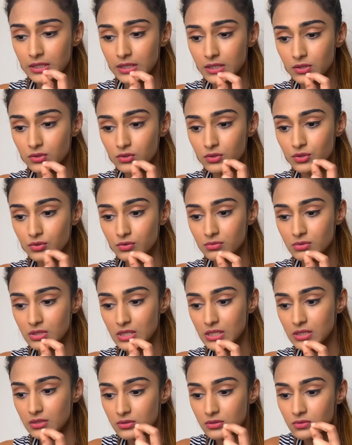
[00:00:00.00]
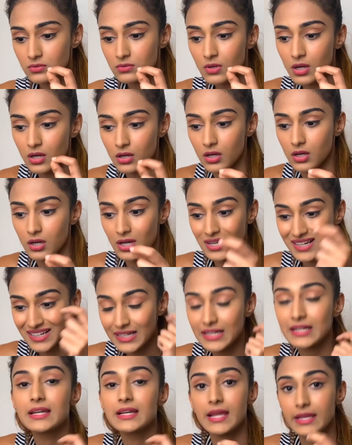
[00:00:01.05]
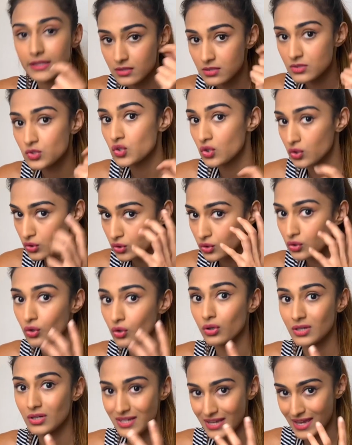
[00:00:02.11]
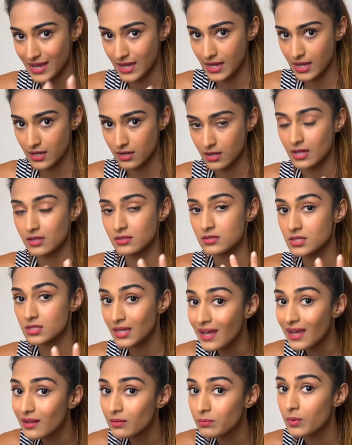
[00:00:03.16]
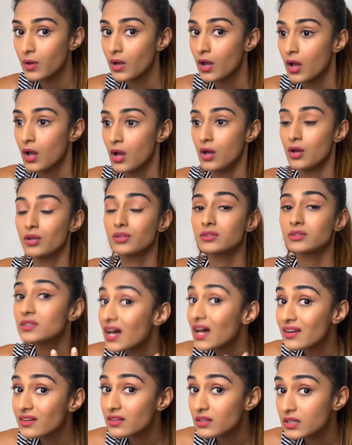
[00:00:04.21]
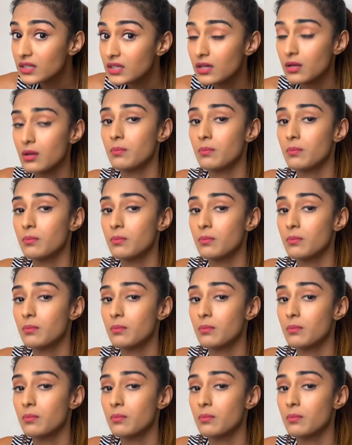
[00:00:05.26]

you need to cleanse your hair and scalp thoroughly,